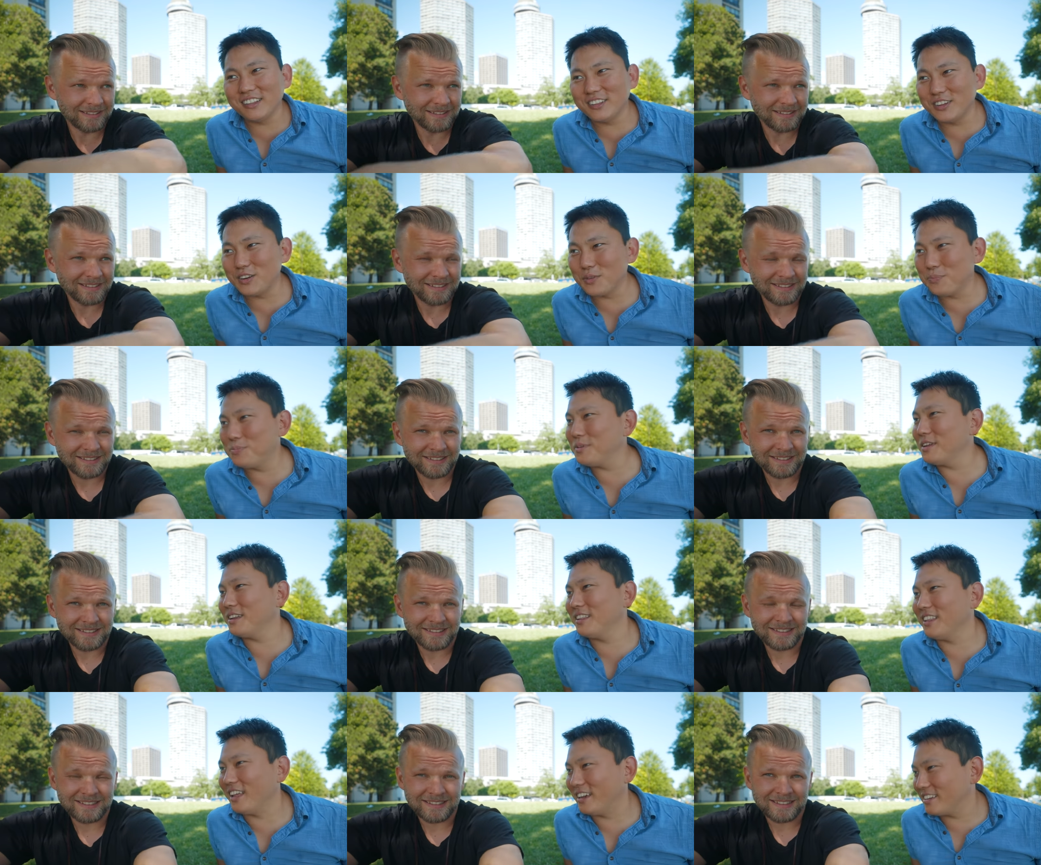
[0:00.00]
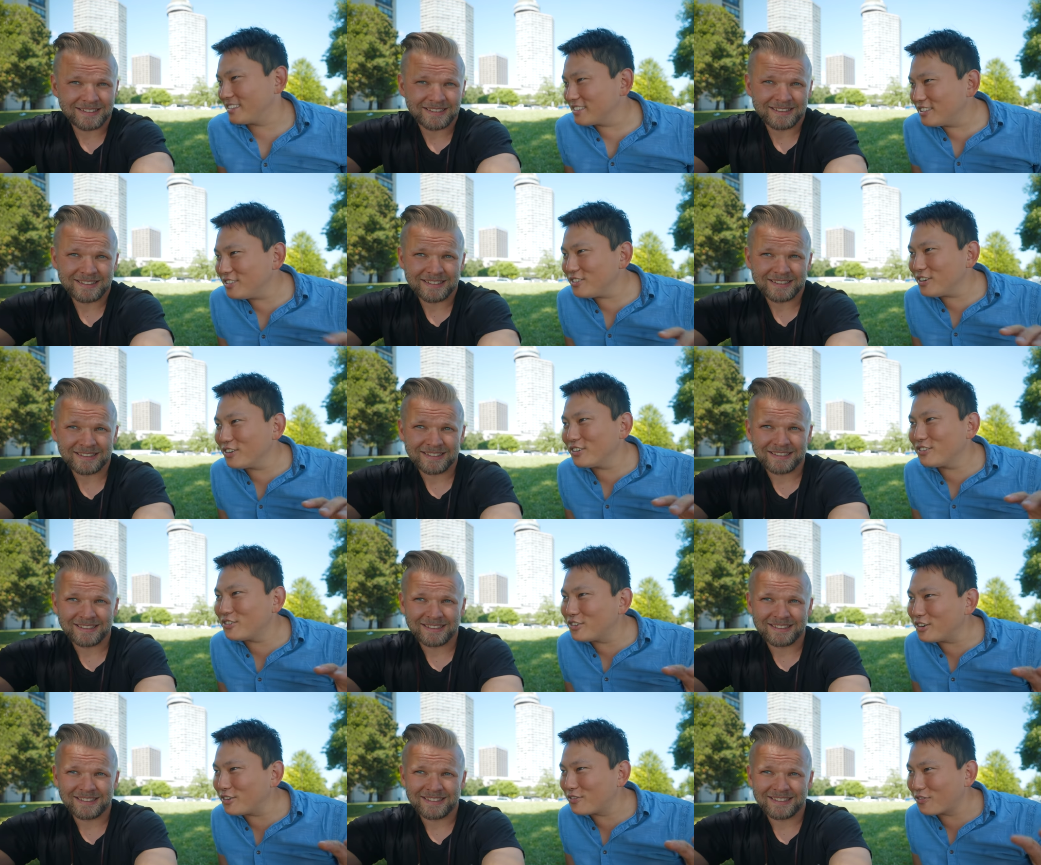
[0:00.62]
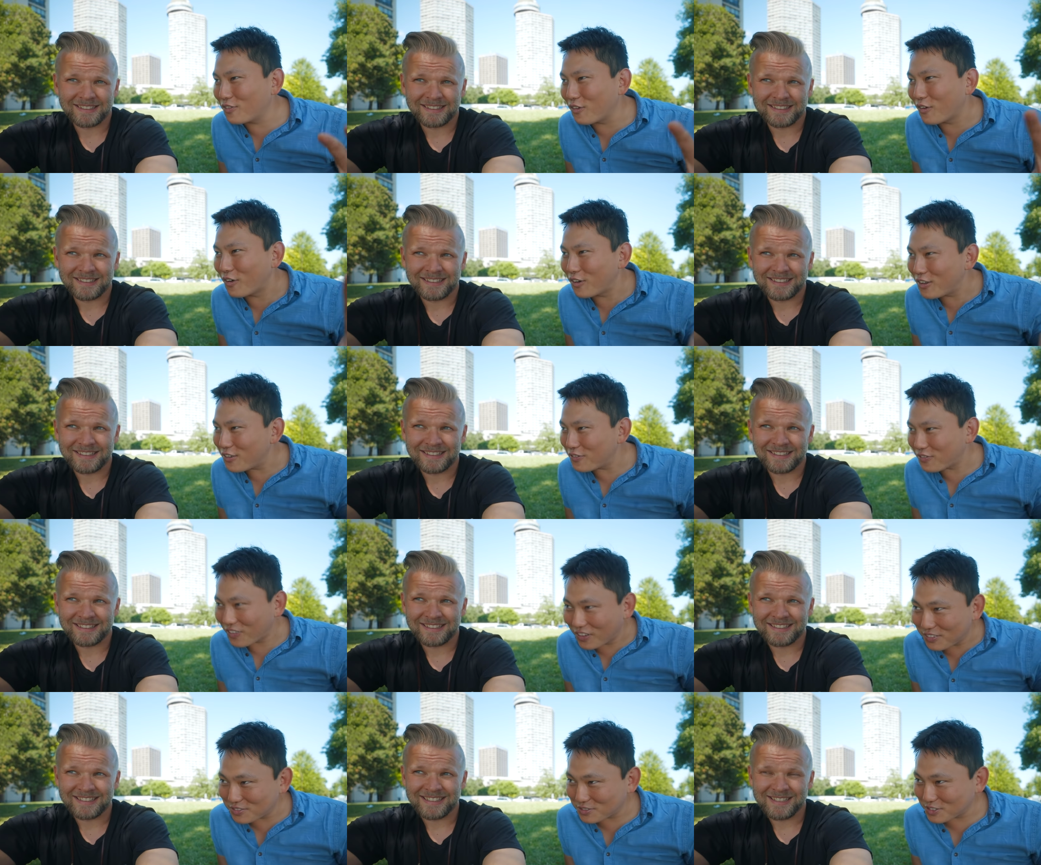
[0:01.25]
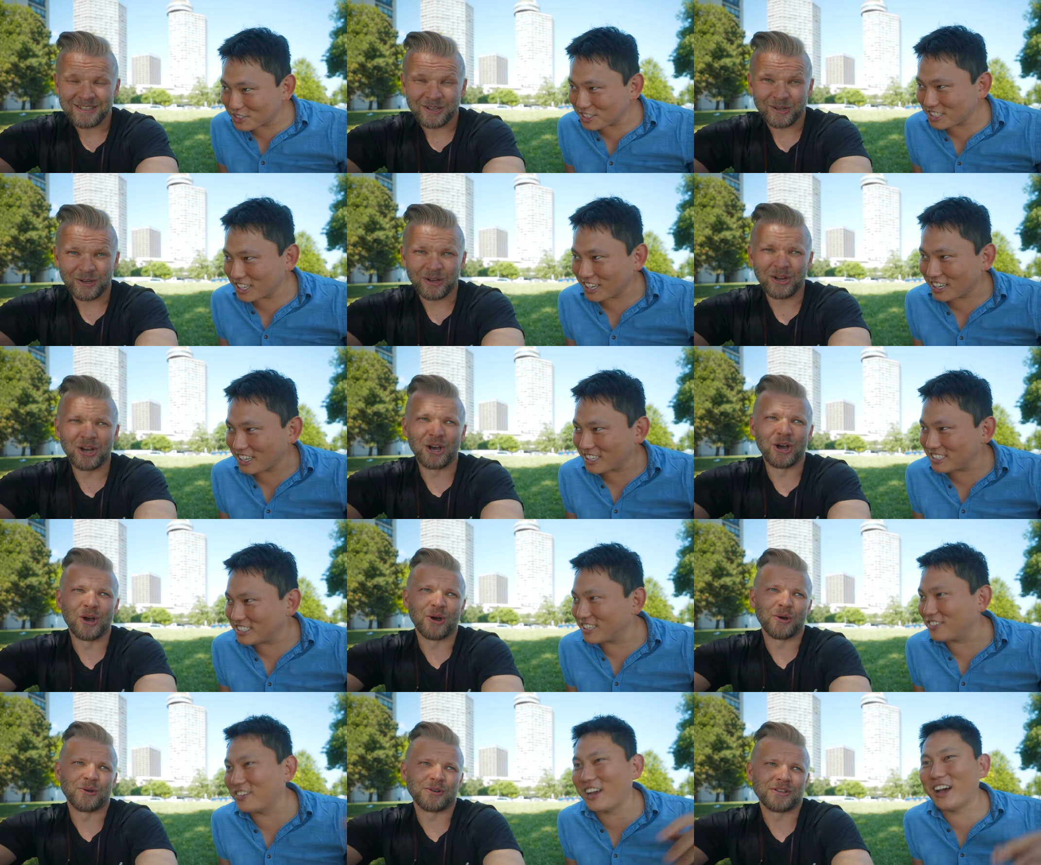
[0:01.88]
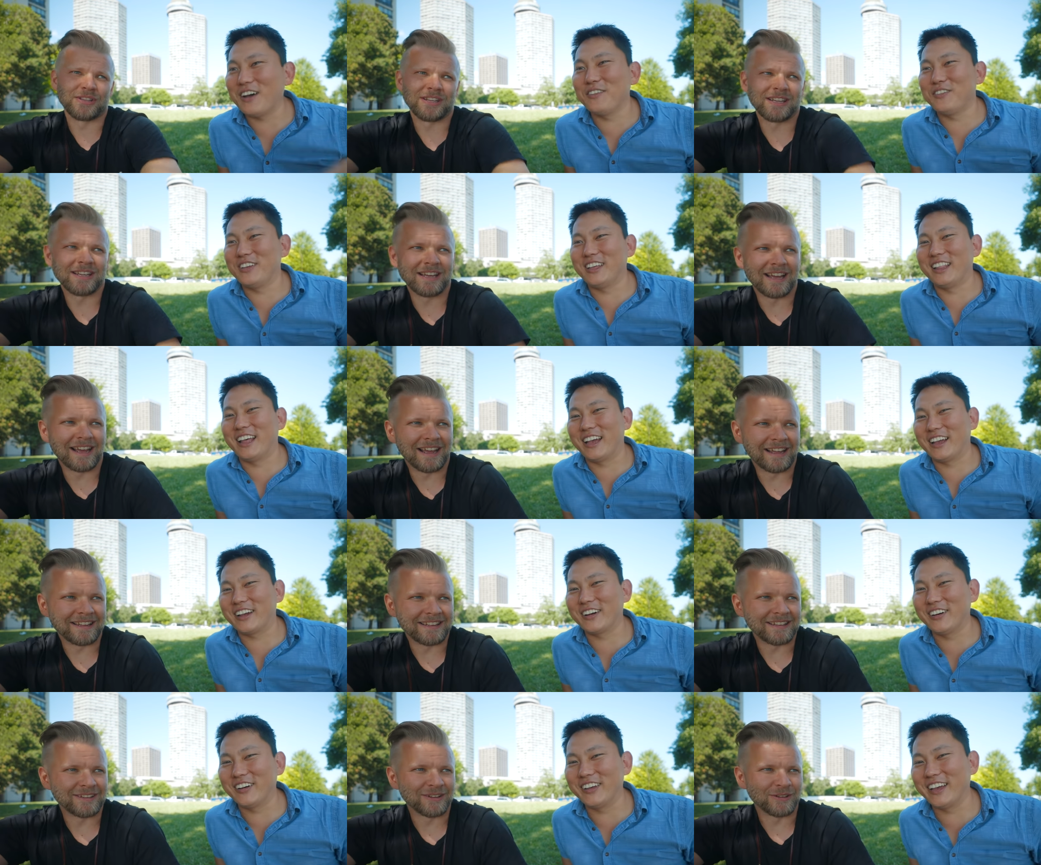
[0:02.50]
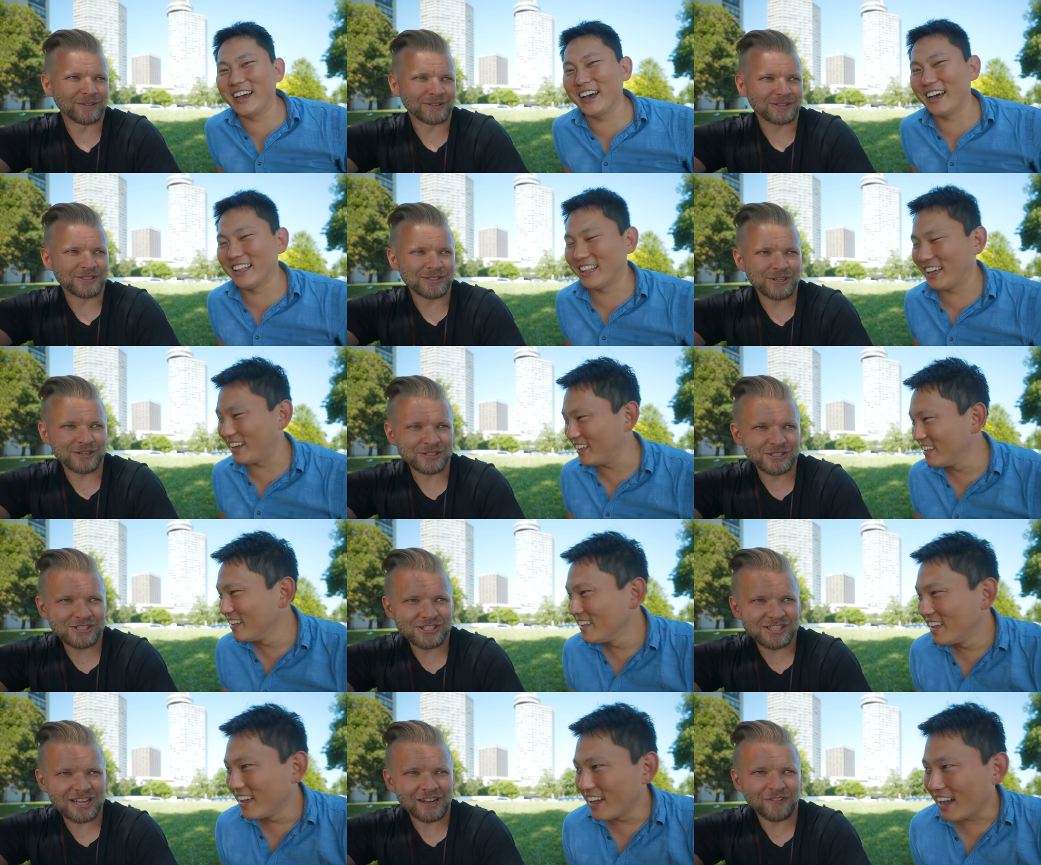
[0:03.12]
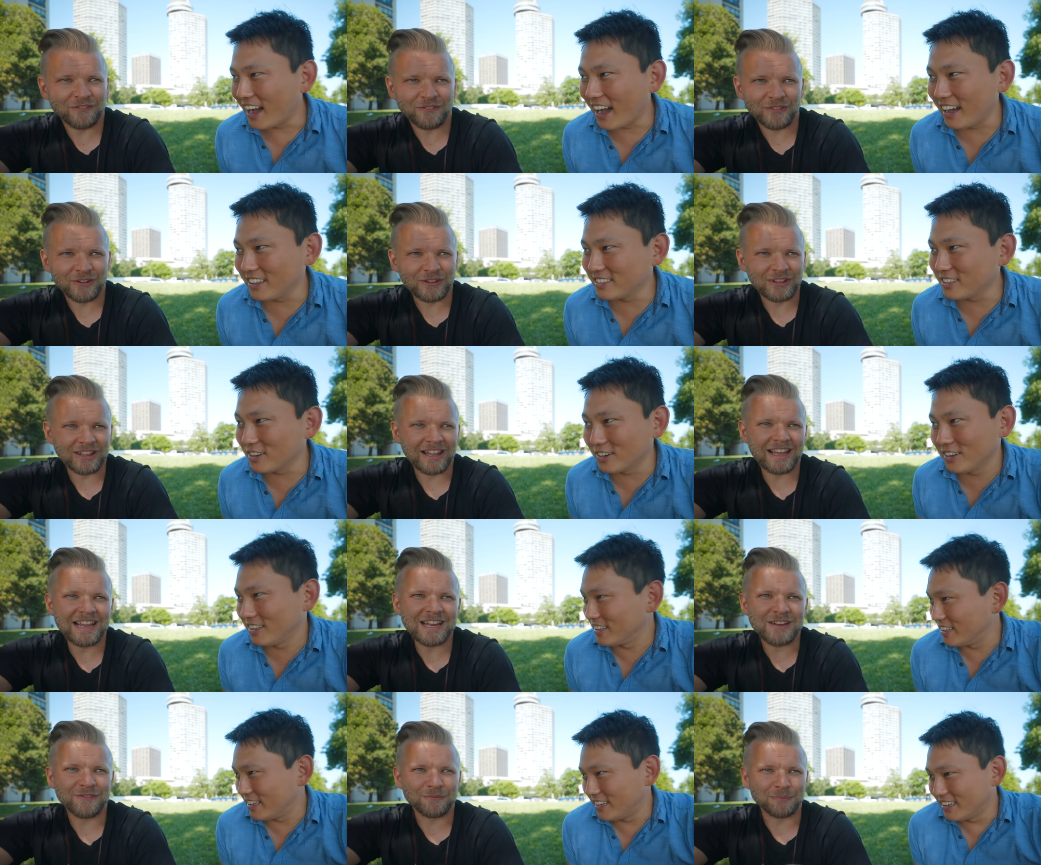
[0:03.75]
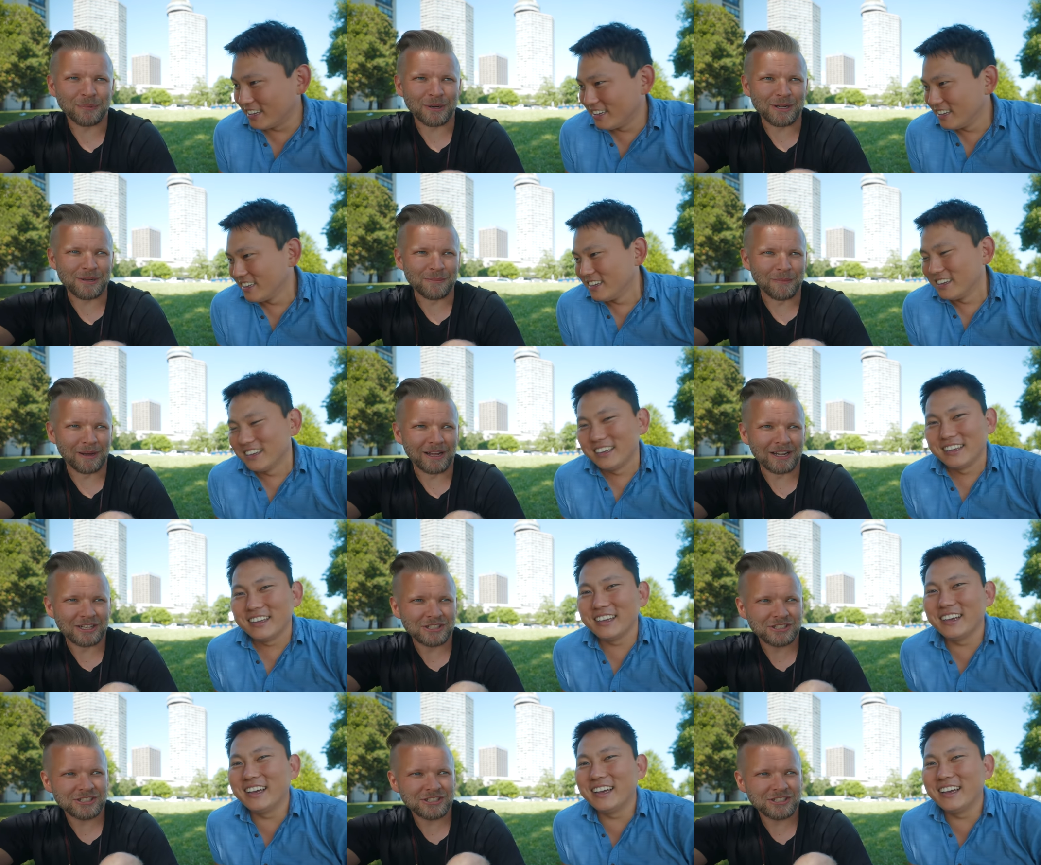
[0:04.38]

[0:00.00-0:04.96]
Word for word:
Speaker 1: a little bit of like 240 frames per second, oh, so I'd yeah, be like, oh, yeah, you're set for life, pretty much.